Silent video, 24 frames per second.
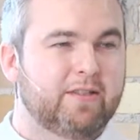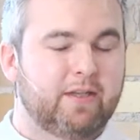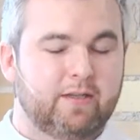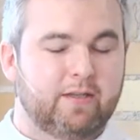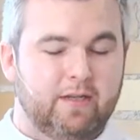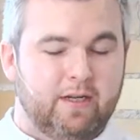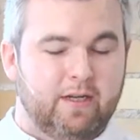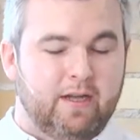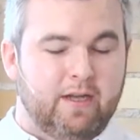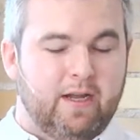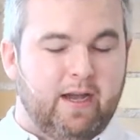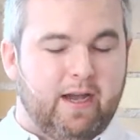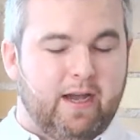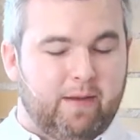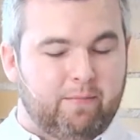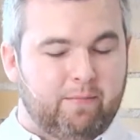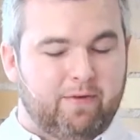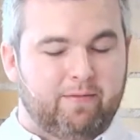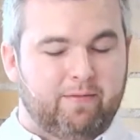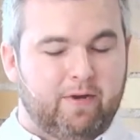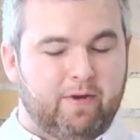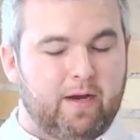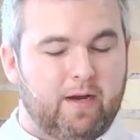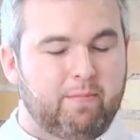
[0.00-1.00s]
it, and
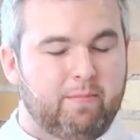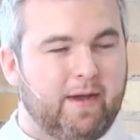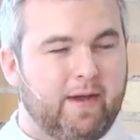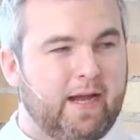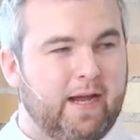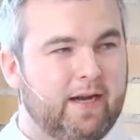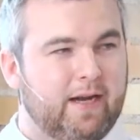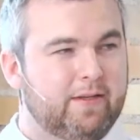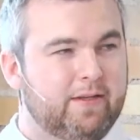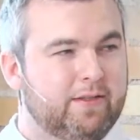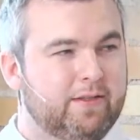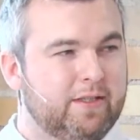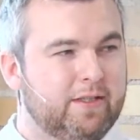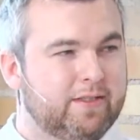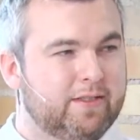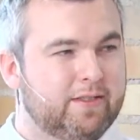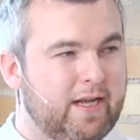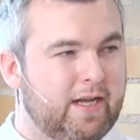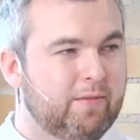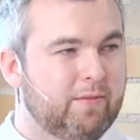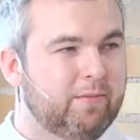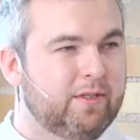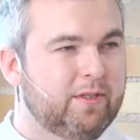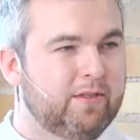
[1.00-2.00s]
provide back the
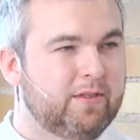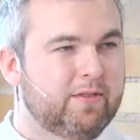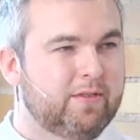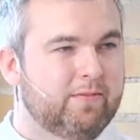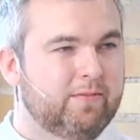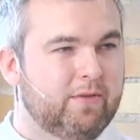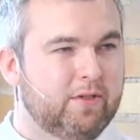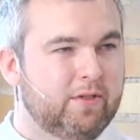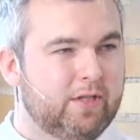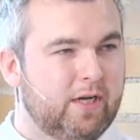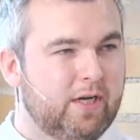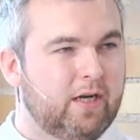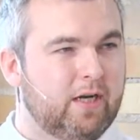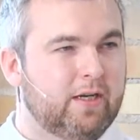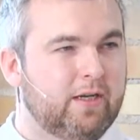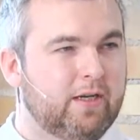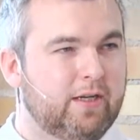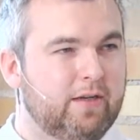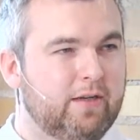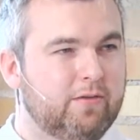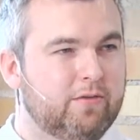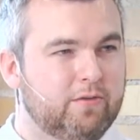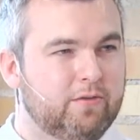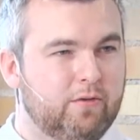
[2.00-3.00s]
segments for
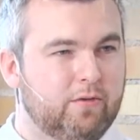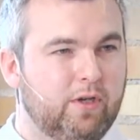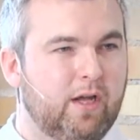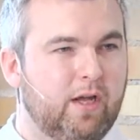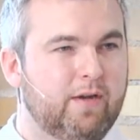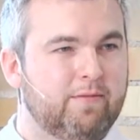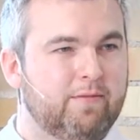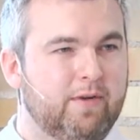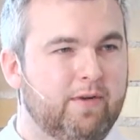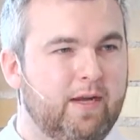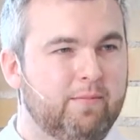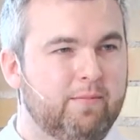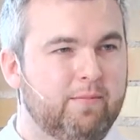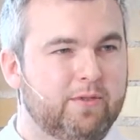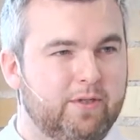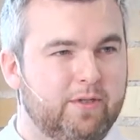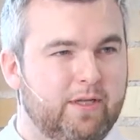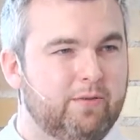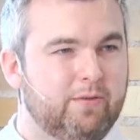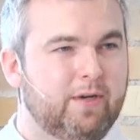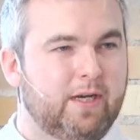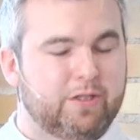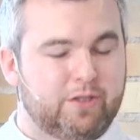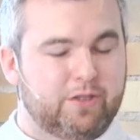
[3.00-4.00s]
targeting through LiveRamp. So
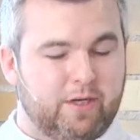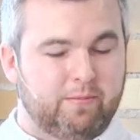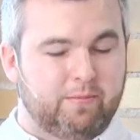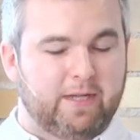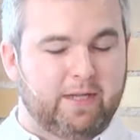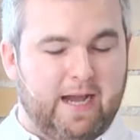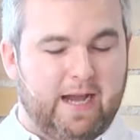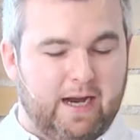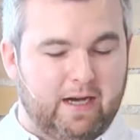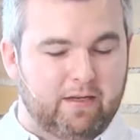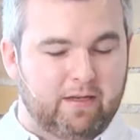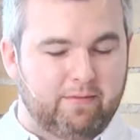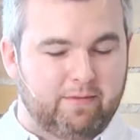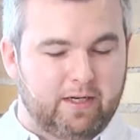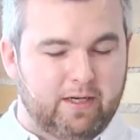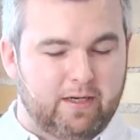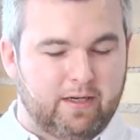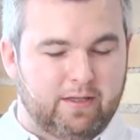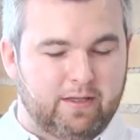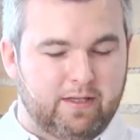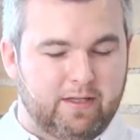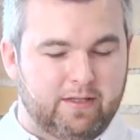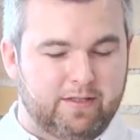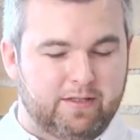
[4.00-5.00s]
they were actually able to activate
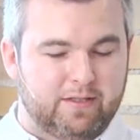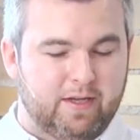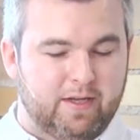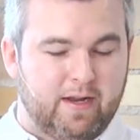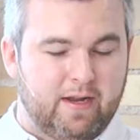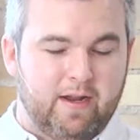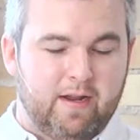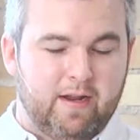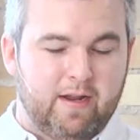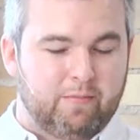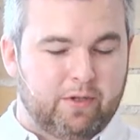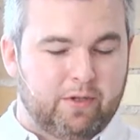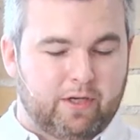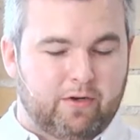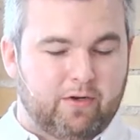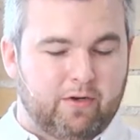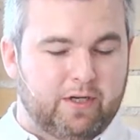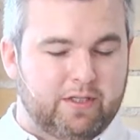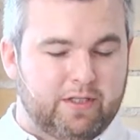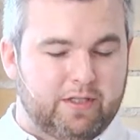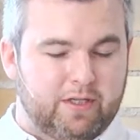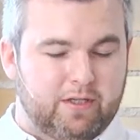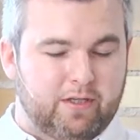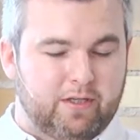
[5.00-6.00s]
on this. But the
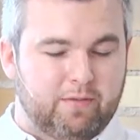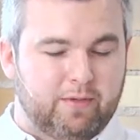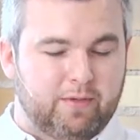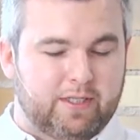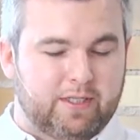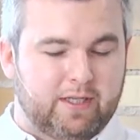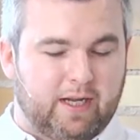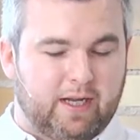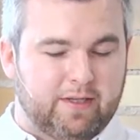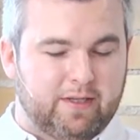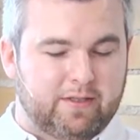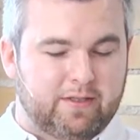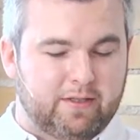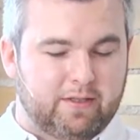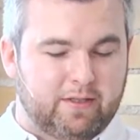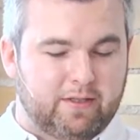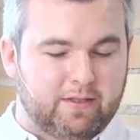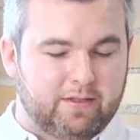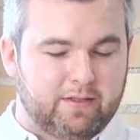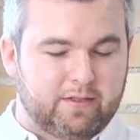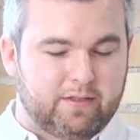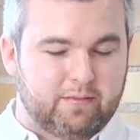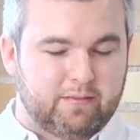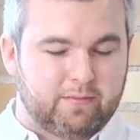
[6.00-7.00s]
criteria we tested
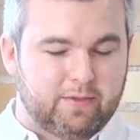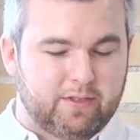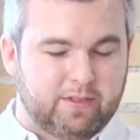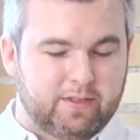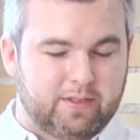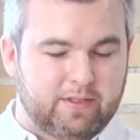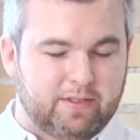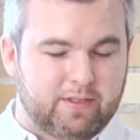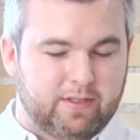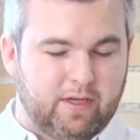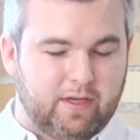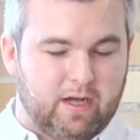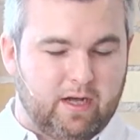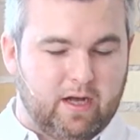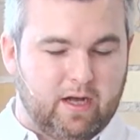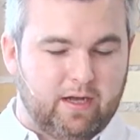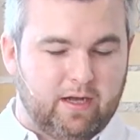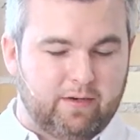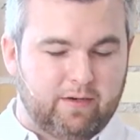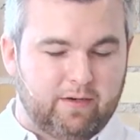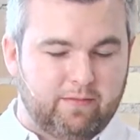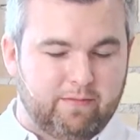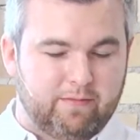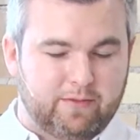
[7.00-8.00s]
consumers
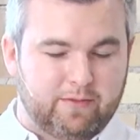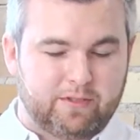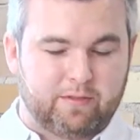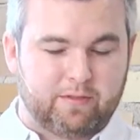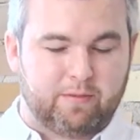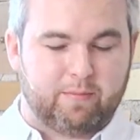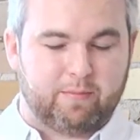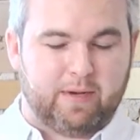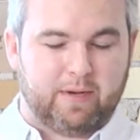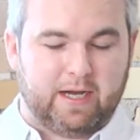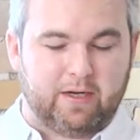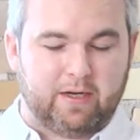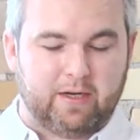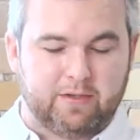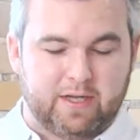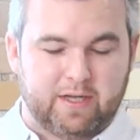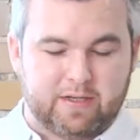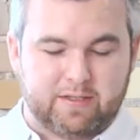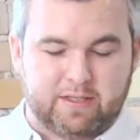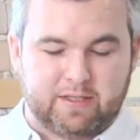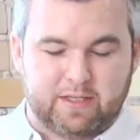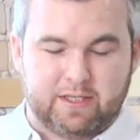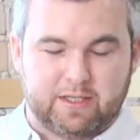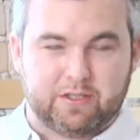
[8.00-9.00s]
on for summer patio
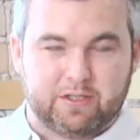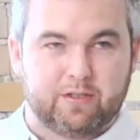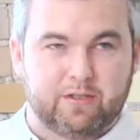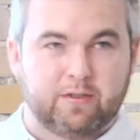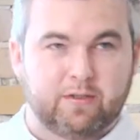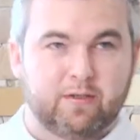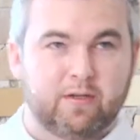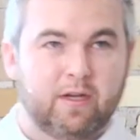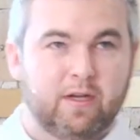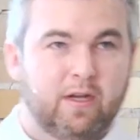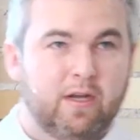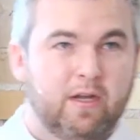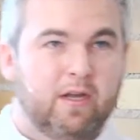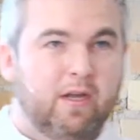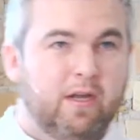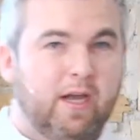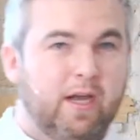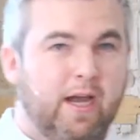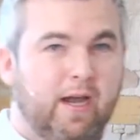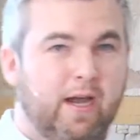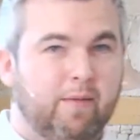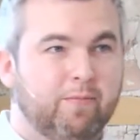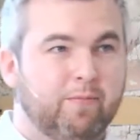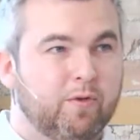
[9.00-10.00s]
destination,
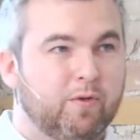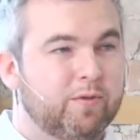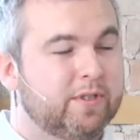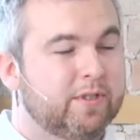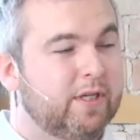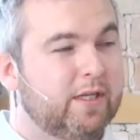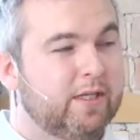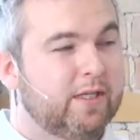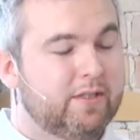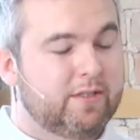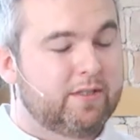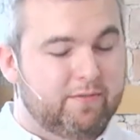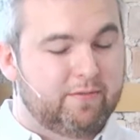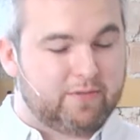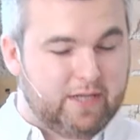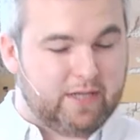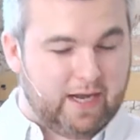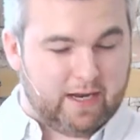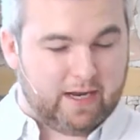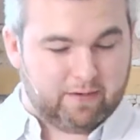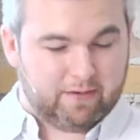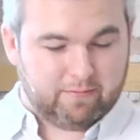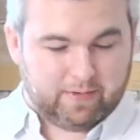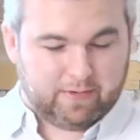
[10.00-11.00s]
there was a list of
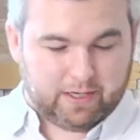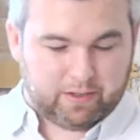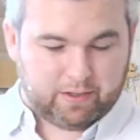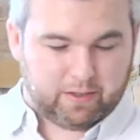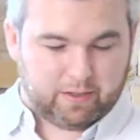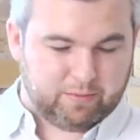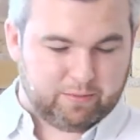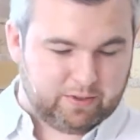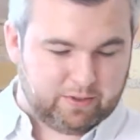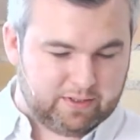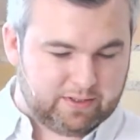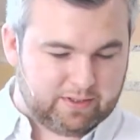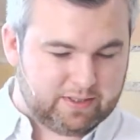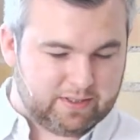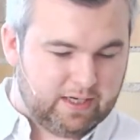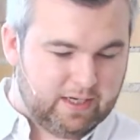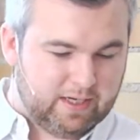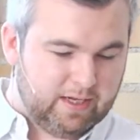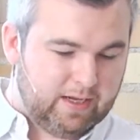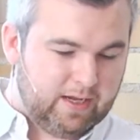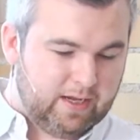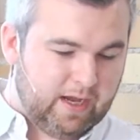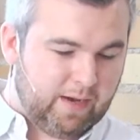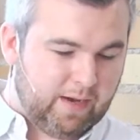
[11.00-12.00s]
10 variables.
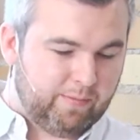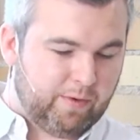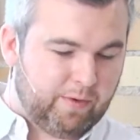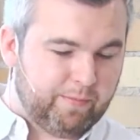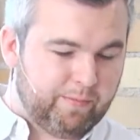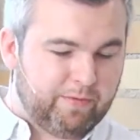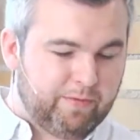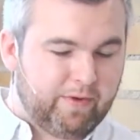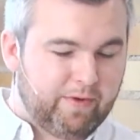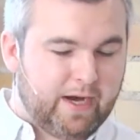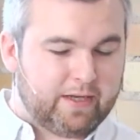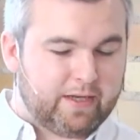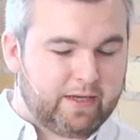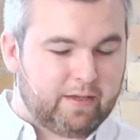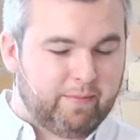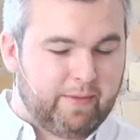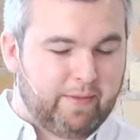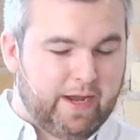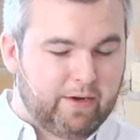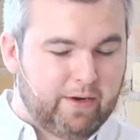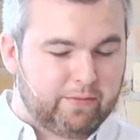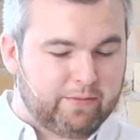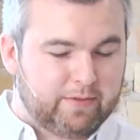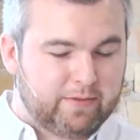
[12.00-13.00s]
And when we ranked them
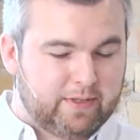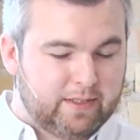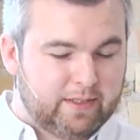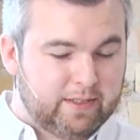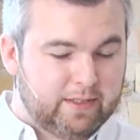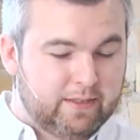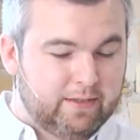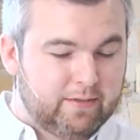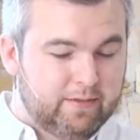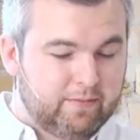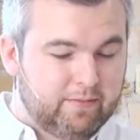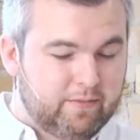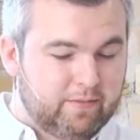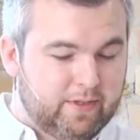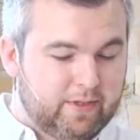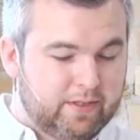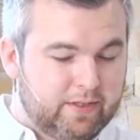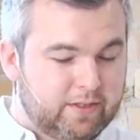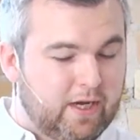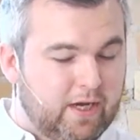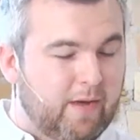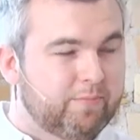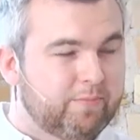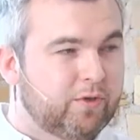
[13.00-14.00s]
out, the
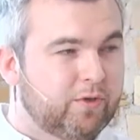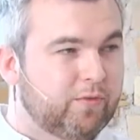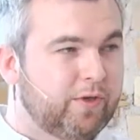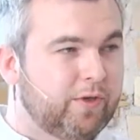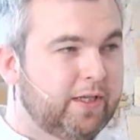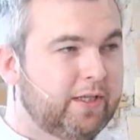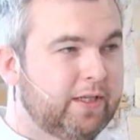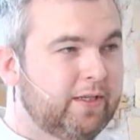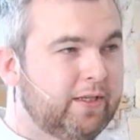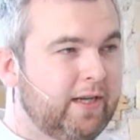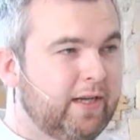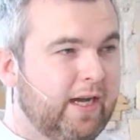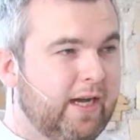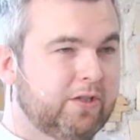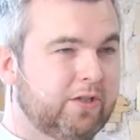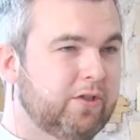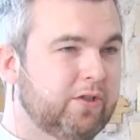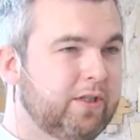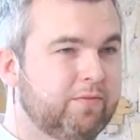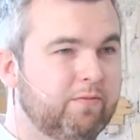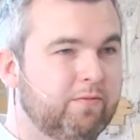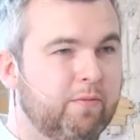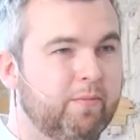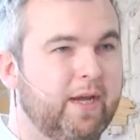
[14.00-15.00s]
top 3
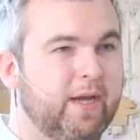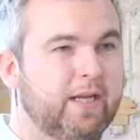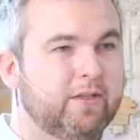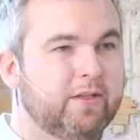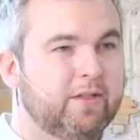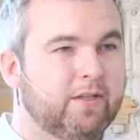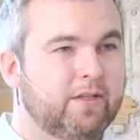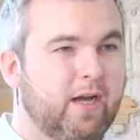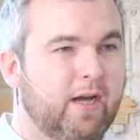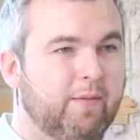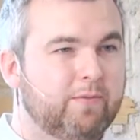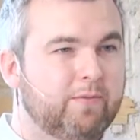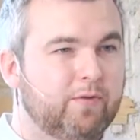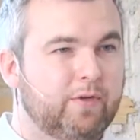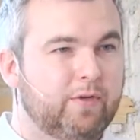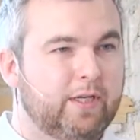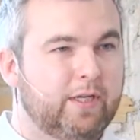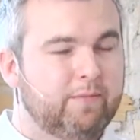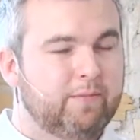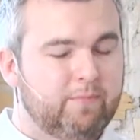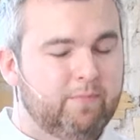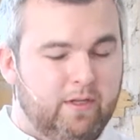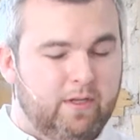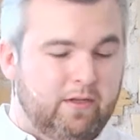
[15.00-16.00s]
actually remained the top
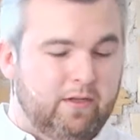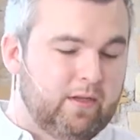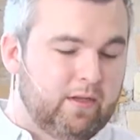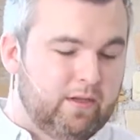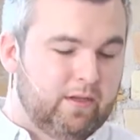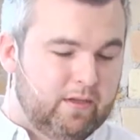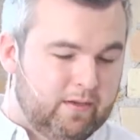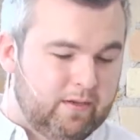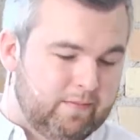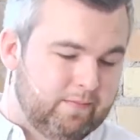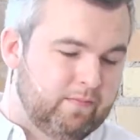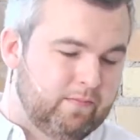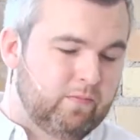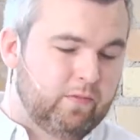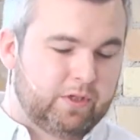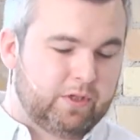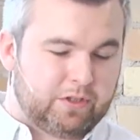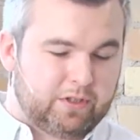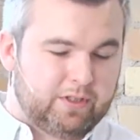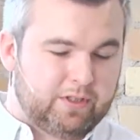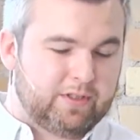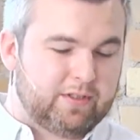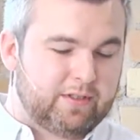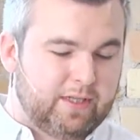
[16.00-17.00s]
3,
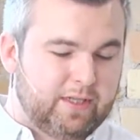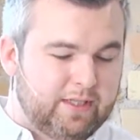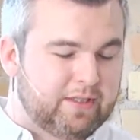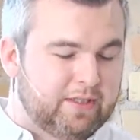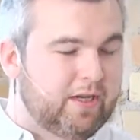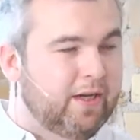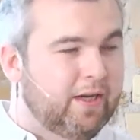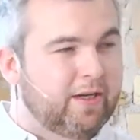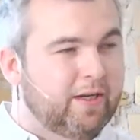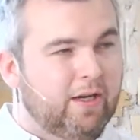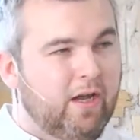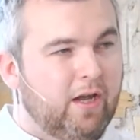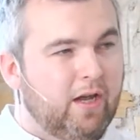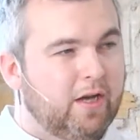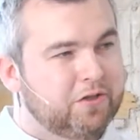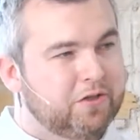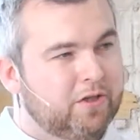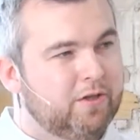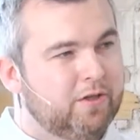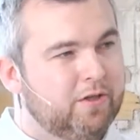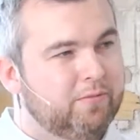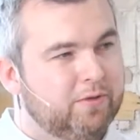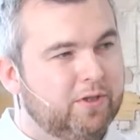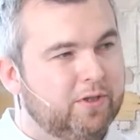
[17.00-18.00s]
which is kind of
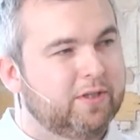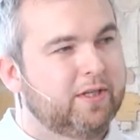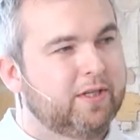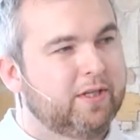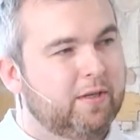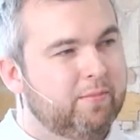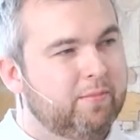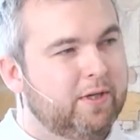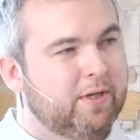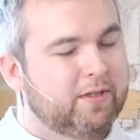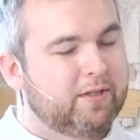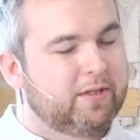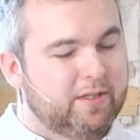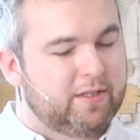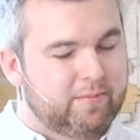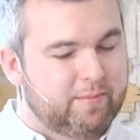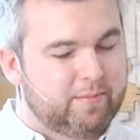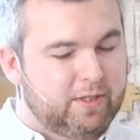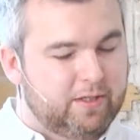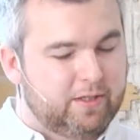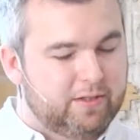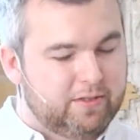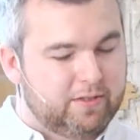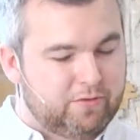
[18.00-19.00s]
logical when you think about the
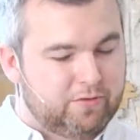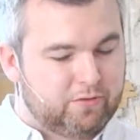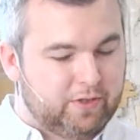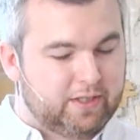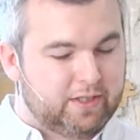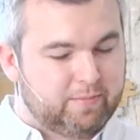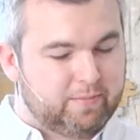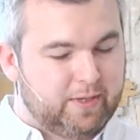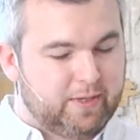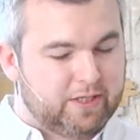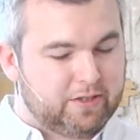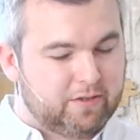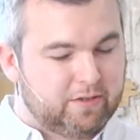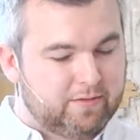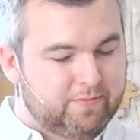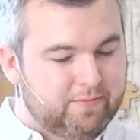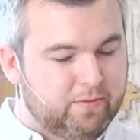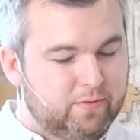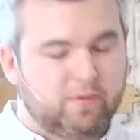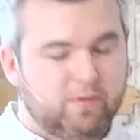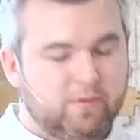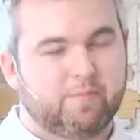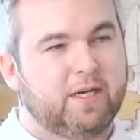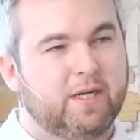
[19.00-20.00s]
experience: drink specials,
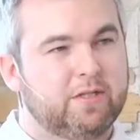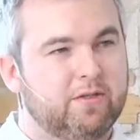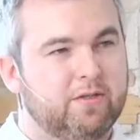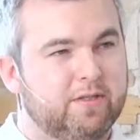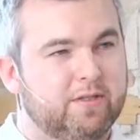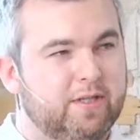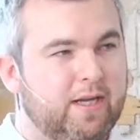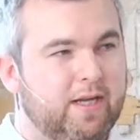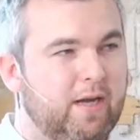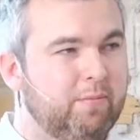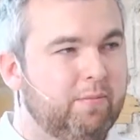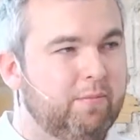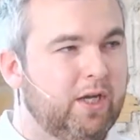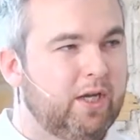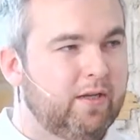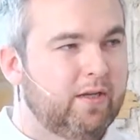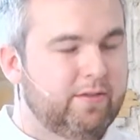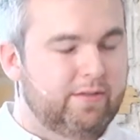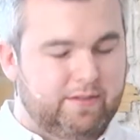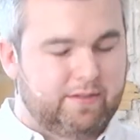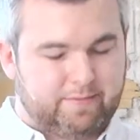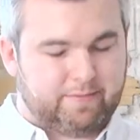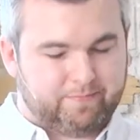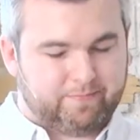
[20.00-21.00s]
food specials, and
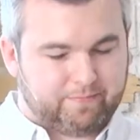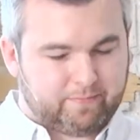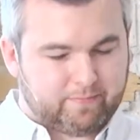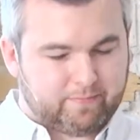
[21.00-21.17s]
ambience.